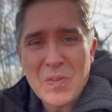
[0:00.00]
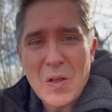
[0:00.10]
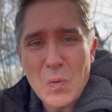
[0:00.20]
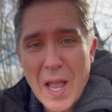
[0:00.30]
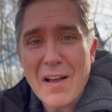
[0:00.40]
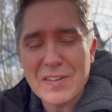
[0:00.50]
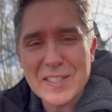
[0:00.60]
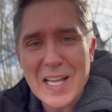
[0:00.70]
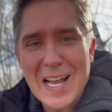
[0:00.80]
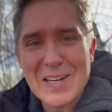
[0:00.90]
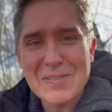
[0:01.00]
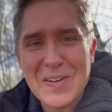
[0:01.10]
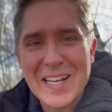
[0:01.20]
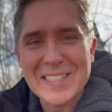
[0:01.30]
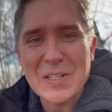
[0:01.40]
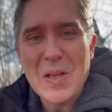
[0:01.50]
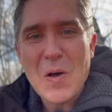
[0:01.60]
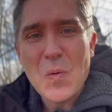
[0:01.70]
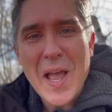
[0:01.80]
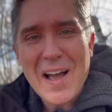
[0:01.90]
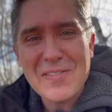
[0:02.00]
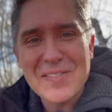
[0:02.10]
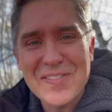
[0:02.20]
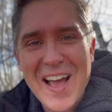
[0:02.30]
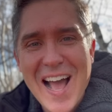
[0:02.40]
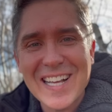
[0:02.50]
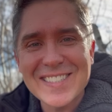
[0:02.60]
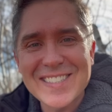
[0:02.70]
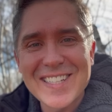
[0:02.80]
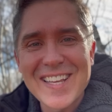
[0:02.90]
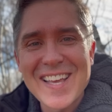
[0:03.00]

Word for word: We have to sacrifice. We have to fast.